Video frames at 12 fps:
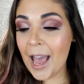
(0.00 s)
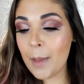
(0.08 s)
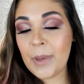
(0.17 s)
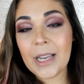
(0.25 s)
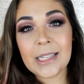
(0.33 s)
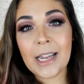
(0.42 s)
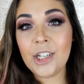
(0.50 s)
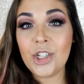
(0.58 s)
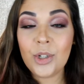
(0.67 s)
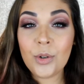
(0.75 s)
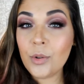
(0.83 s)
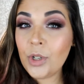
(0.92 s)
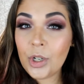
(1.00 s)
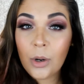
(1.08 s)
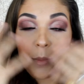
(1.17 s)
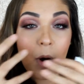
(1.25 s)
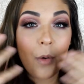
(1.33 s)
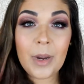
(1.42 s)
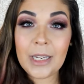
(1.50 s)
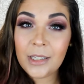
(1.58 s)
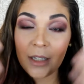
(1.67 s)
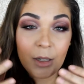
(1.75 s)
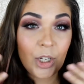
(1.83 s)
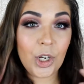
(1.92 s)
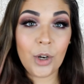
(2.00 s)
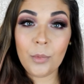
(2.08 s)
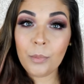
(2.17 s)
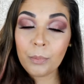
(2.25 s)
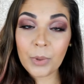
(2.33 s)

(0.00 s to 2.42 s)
And because I do, you know, I'm always, you know,